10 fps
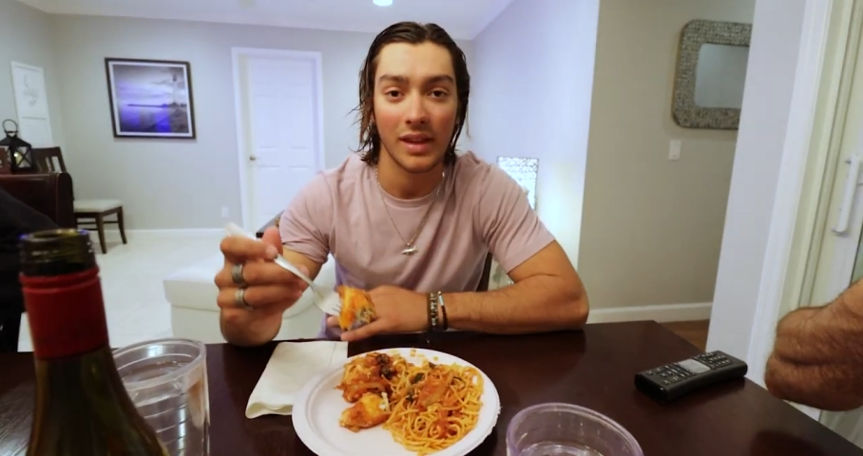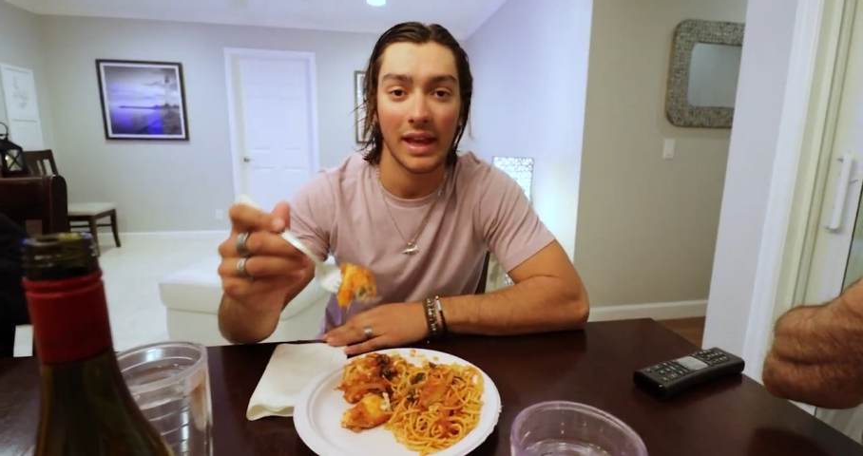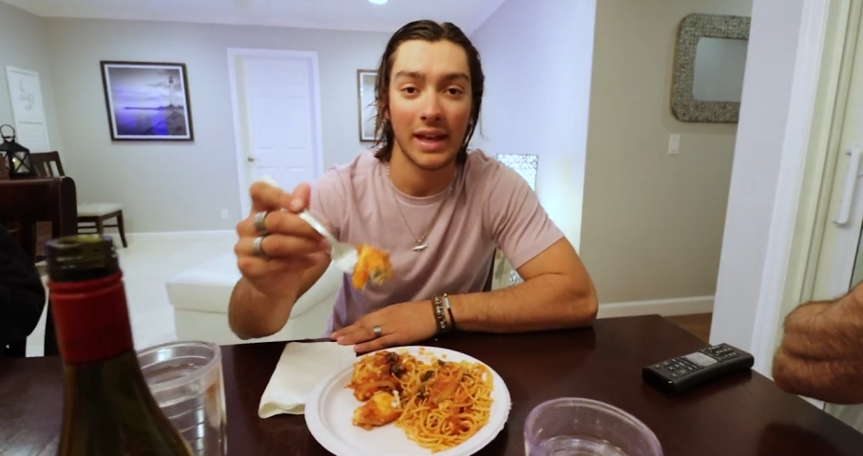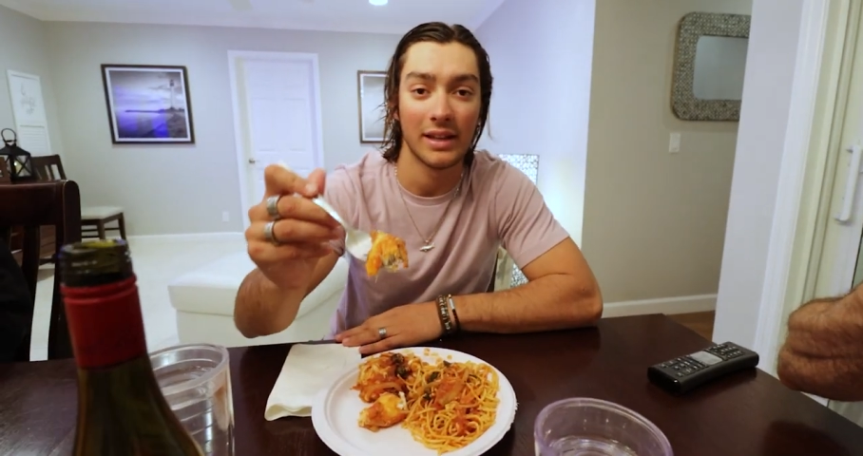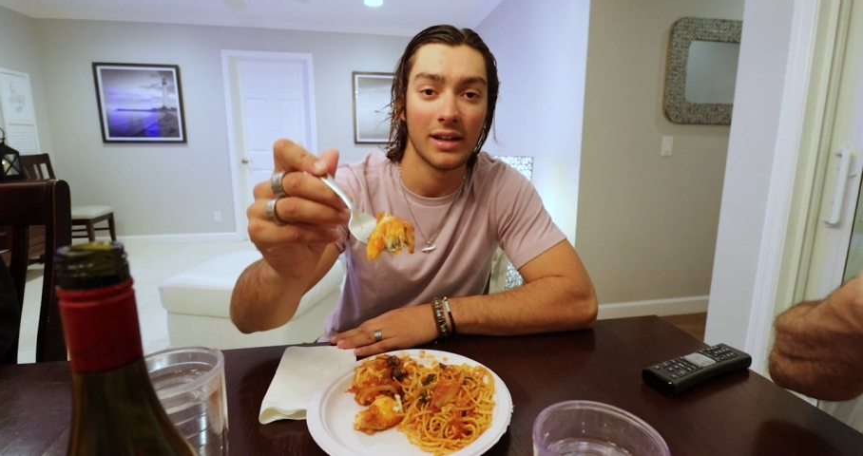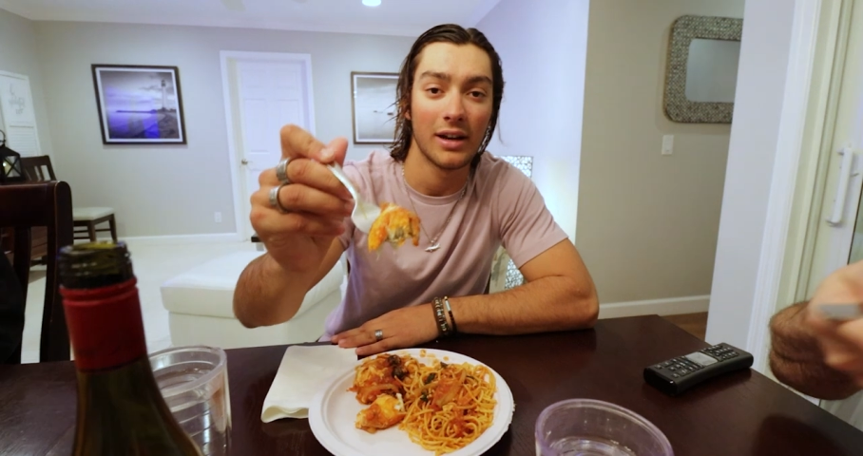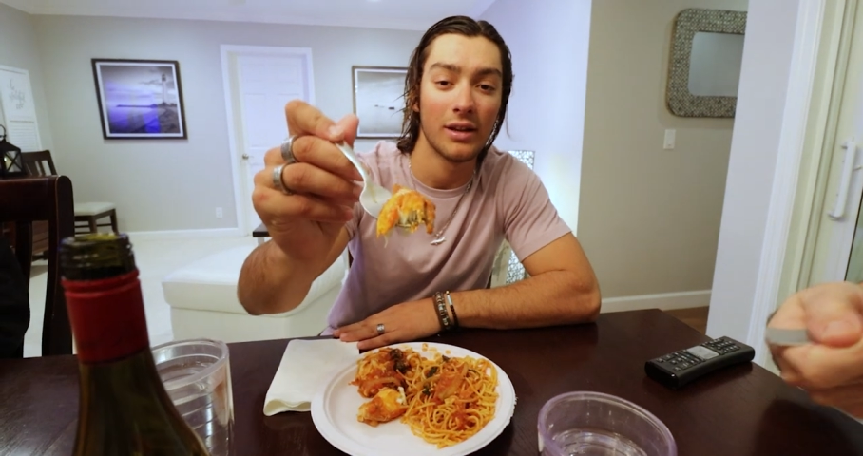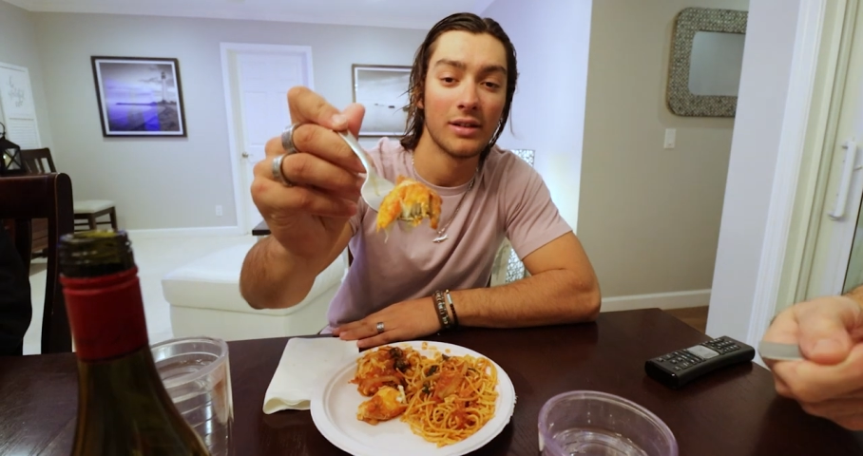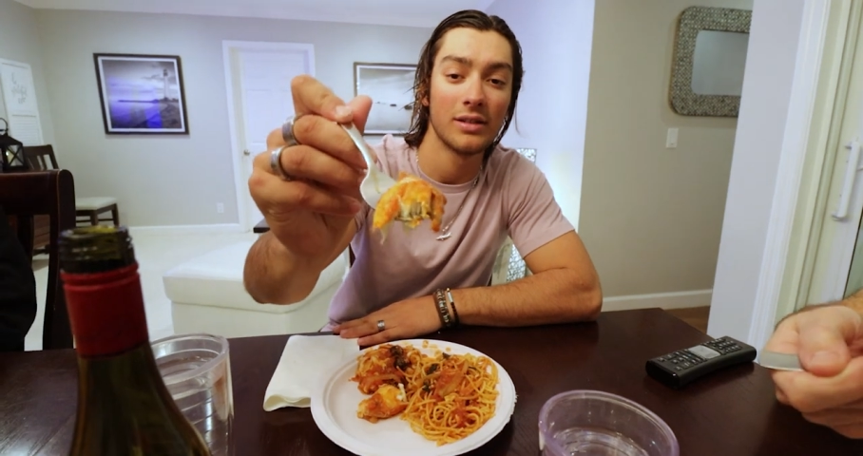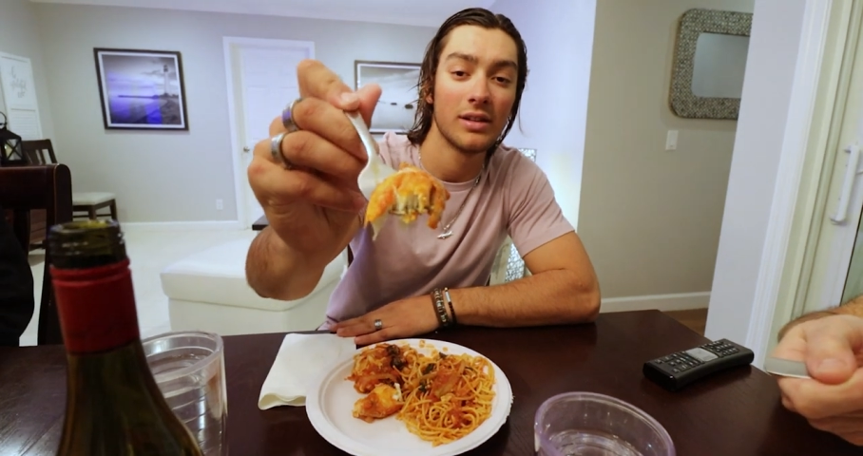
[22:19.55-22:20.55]
And
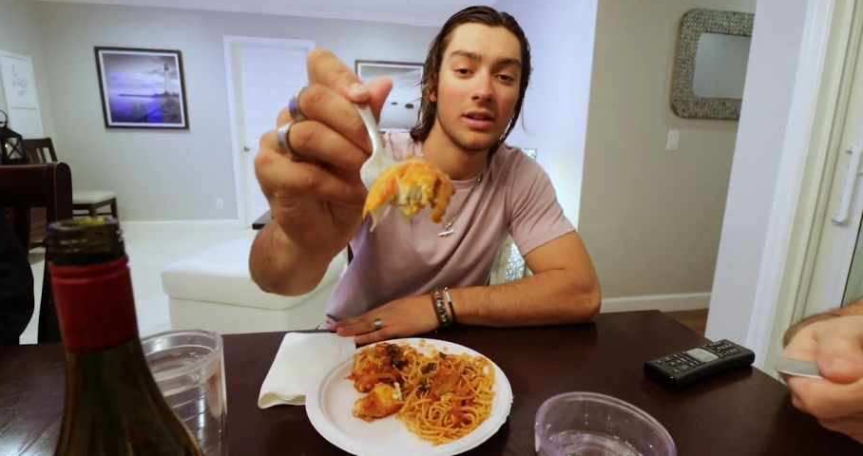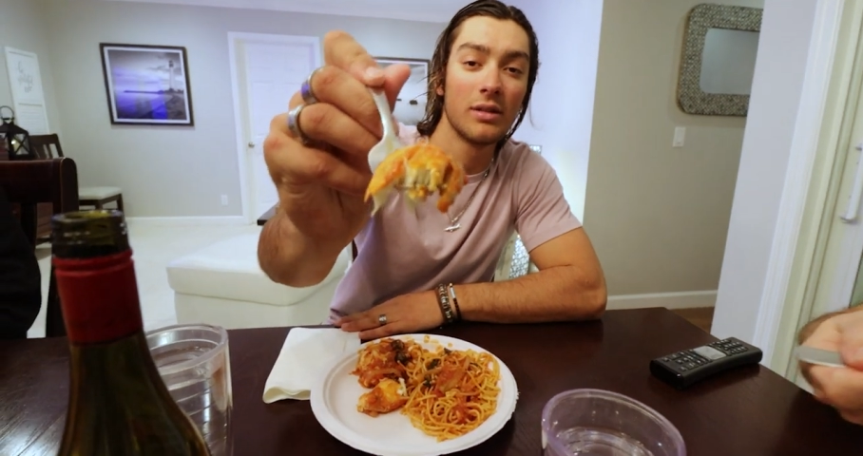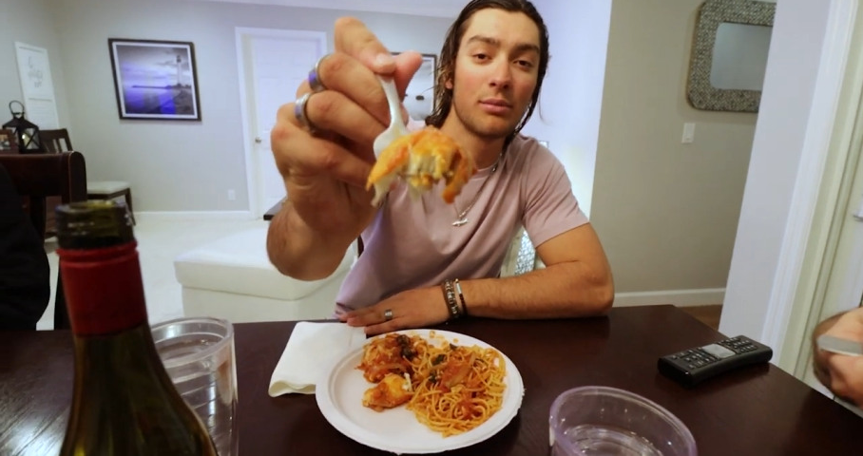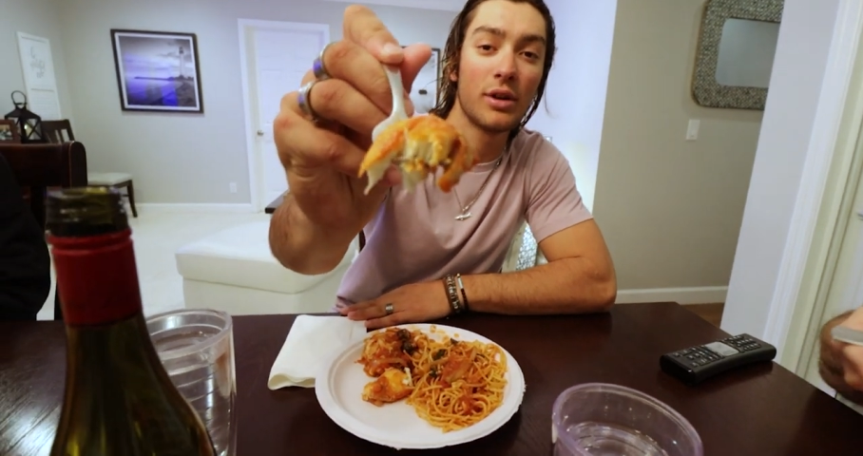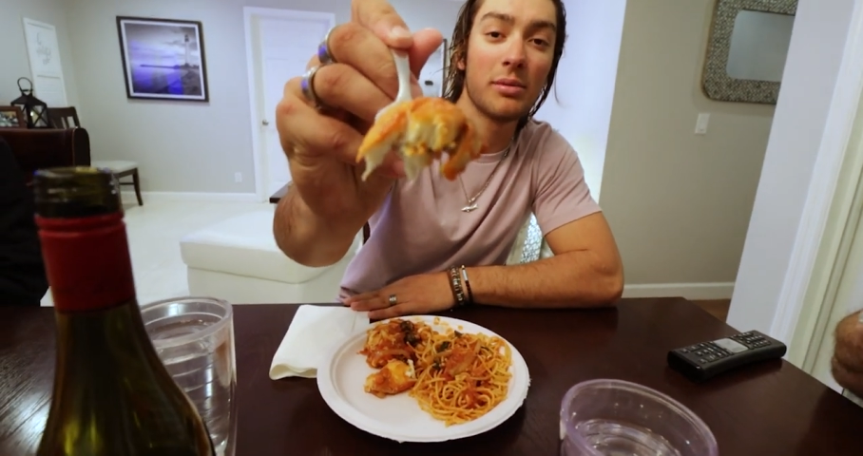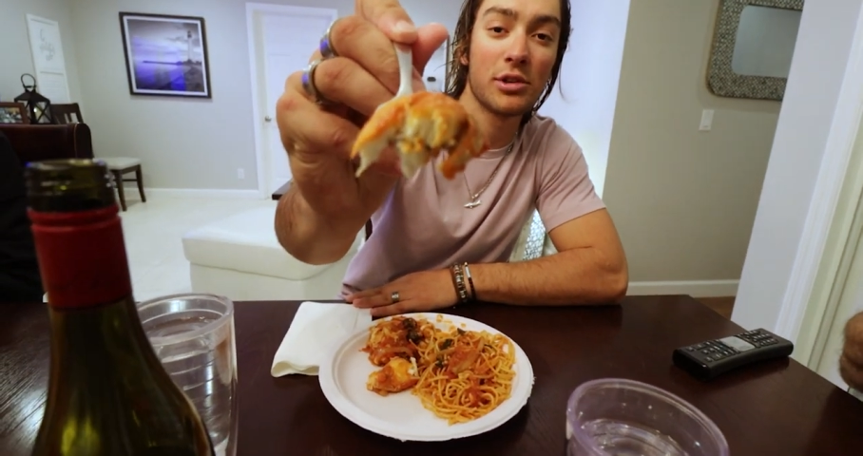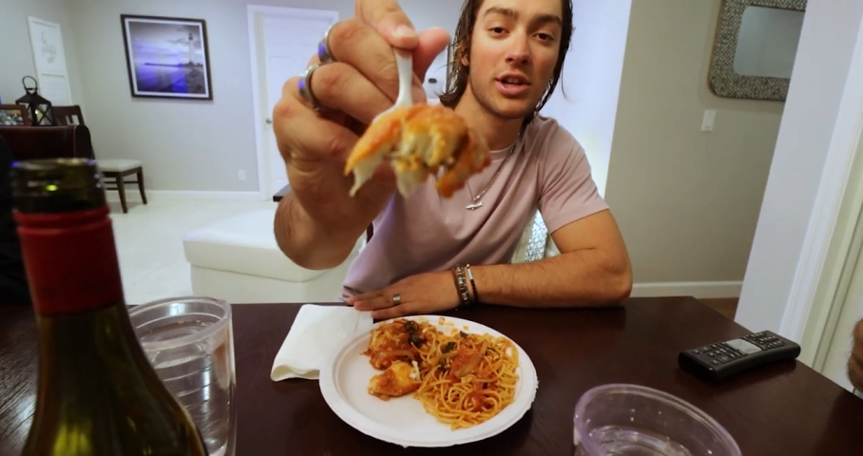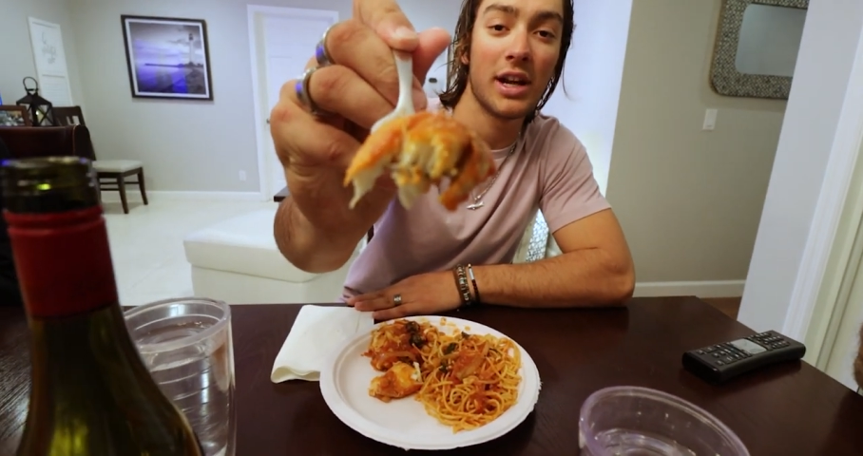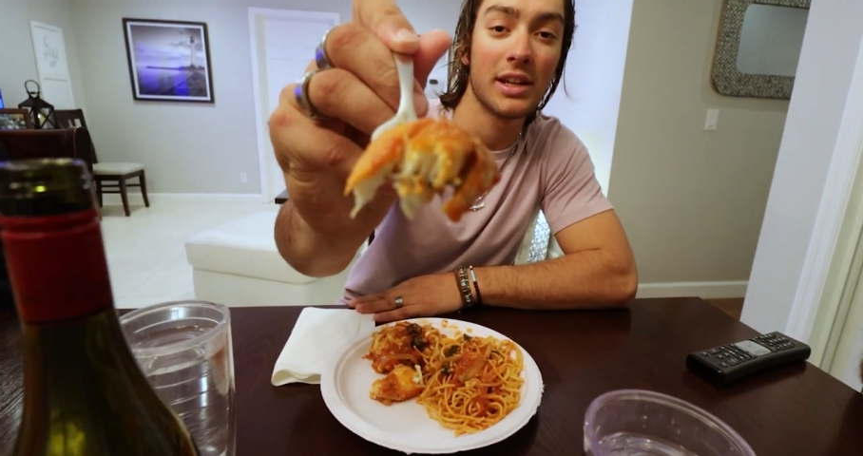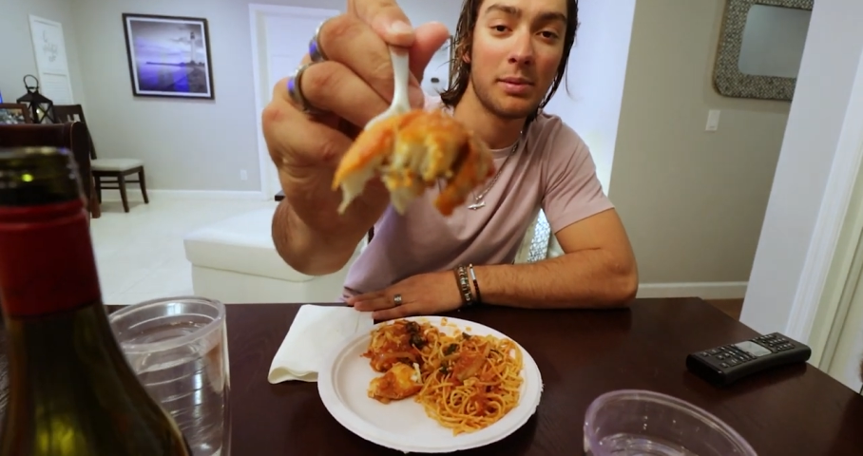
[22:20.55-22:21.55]
pretty
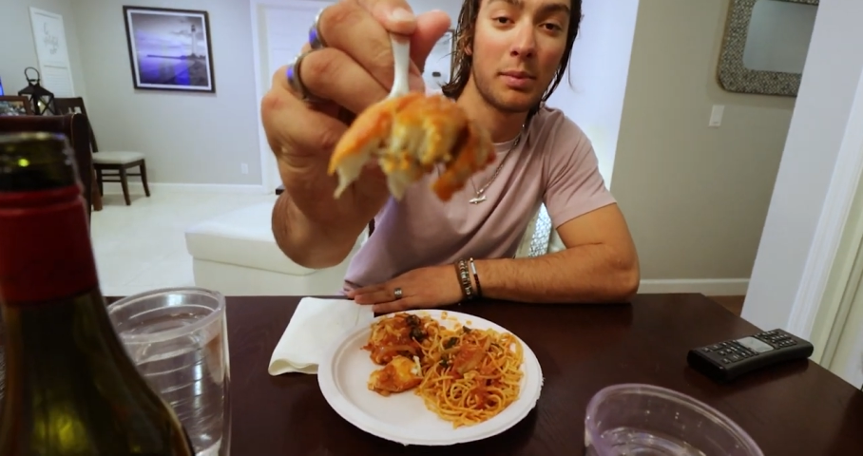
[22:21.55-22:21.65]
much got it to